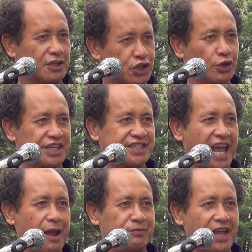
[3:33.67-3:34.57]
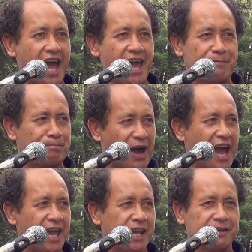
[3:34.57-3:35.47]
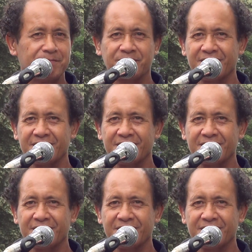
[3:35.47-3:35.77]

till the same day, pain,